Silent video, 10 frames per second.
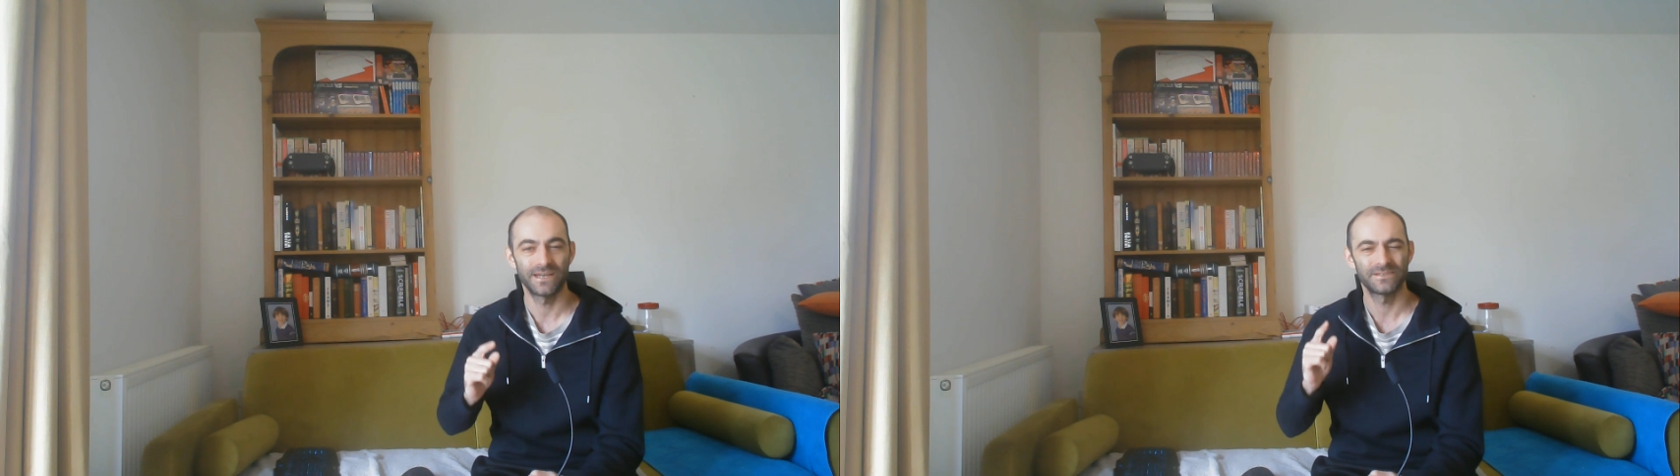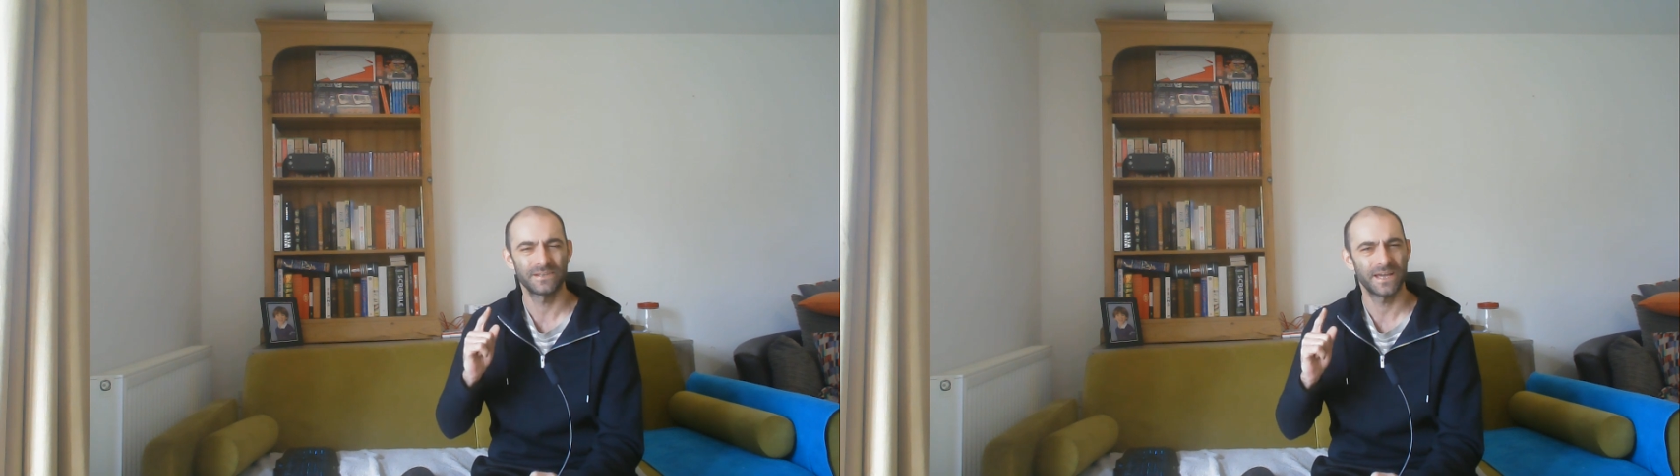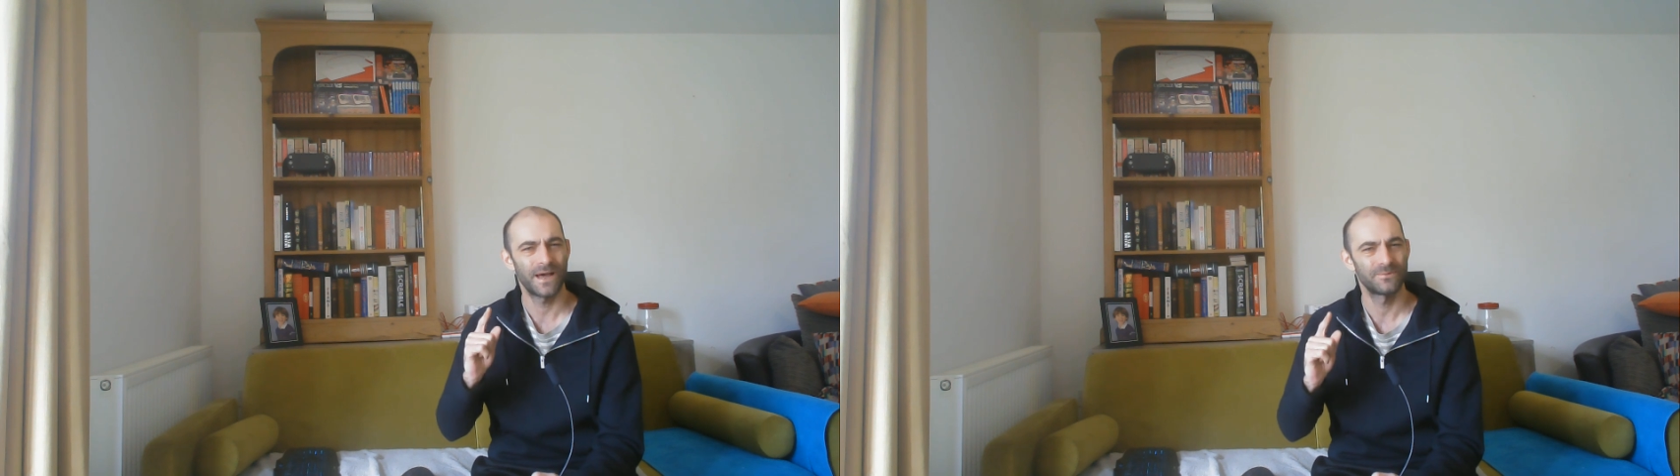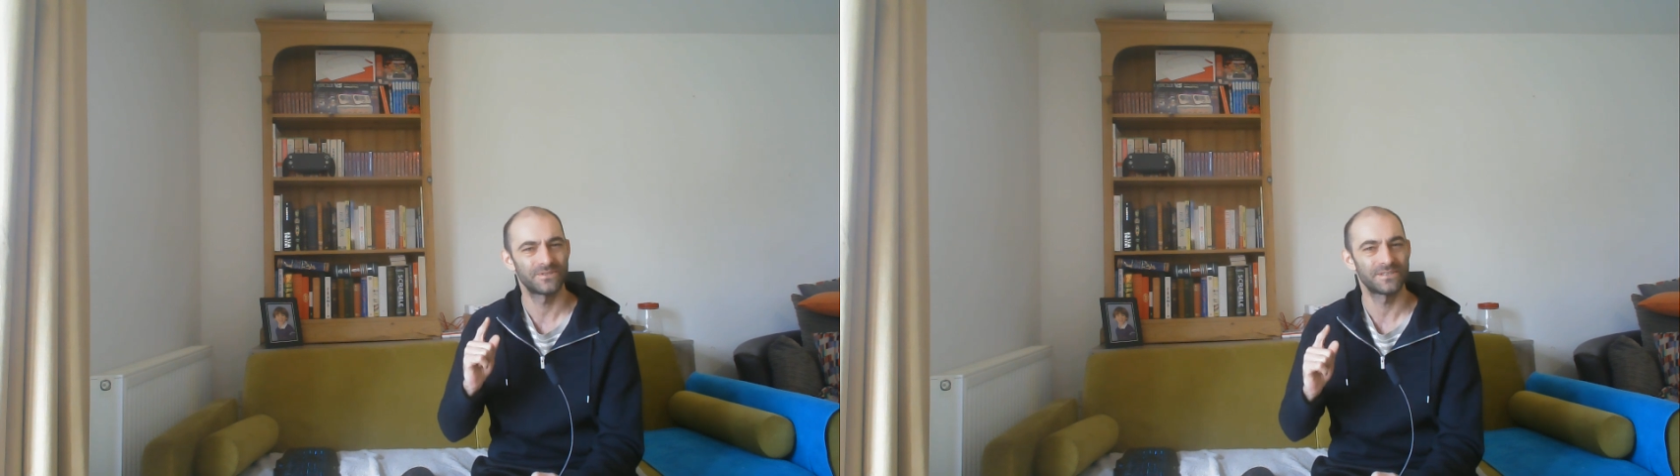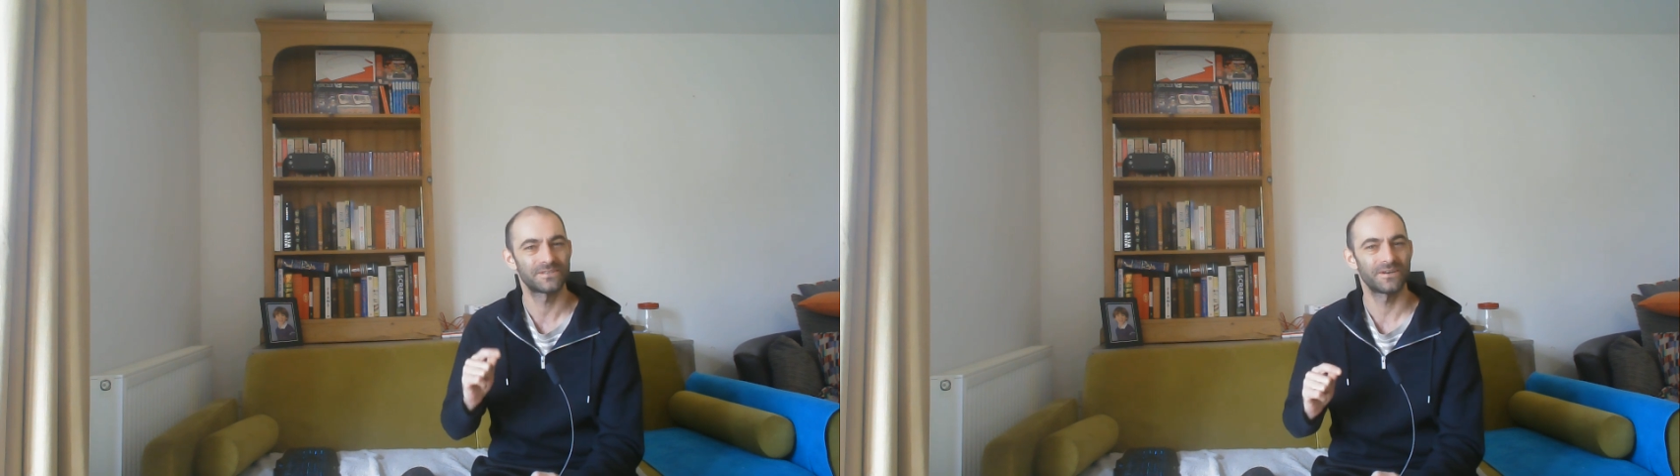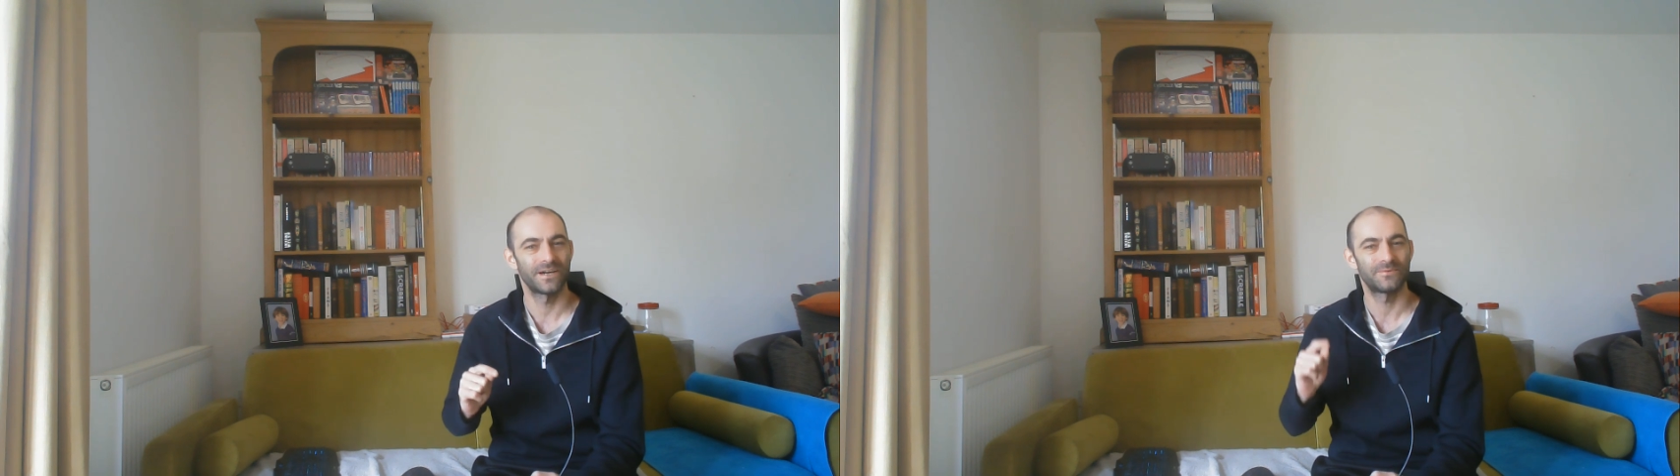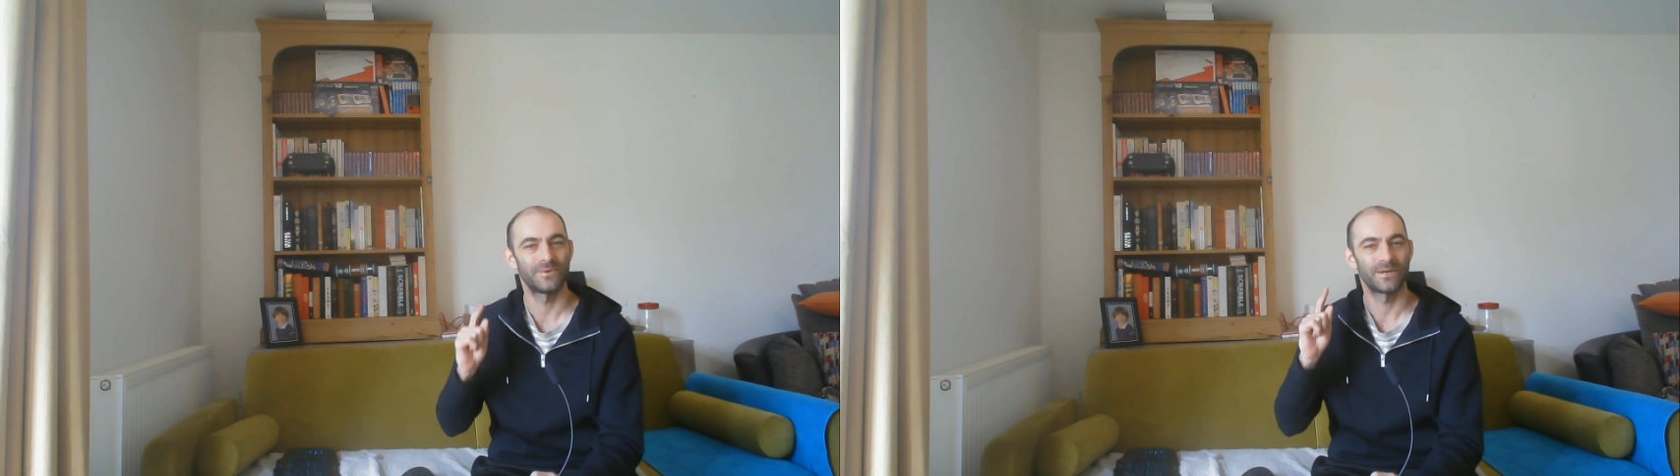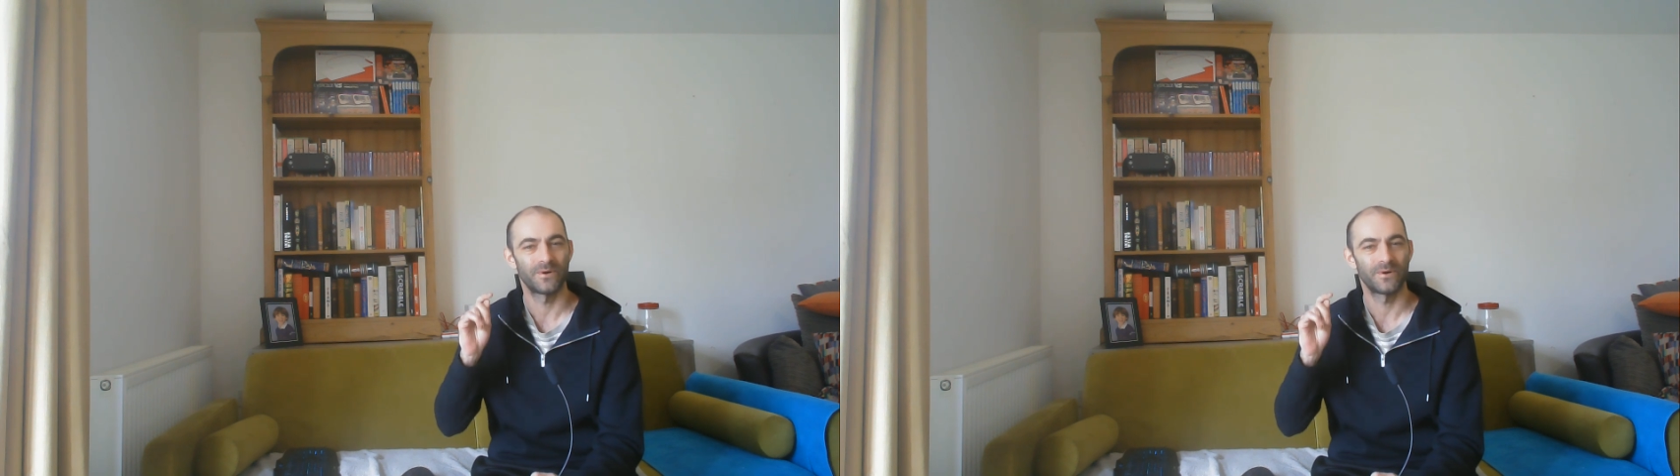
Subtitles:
something happens inside me and